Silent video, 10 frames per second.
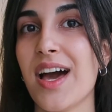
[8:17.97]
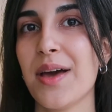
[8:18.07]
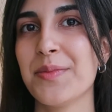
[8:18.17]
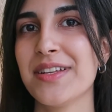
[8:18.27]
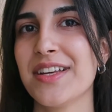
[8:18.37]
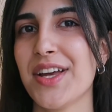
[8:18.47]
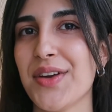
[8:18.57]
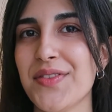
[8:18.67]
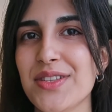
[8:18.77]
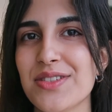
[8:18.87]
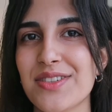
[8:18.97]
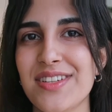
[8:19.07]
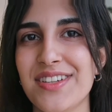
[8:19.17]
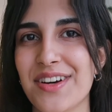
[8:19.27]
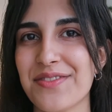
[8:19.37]
I mean, if it's good
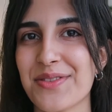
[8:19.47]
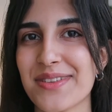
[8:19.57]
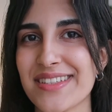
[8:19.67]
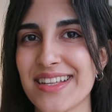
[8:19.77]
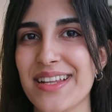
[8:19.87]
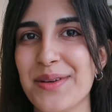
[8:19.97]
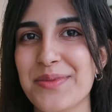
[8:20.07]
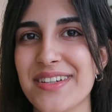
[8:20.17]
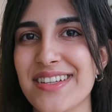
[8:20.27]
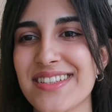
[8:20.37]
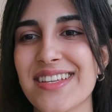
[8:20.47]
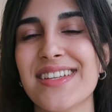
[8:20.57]
enough for celebrities,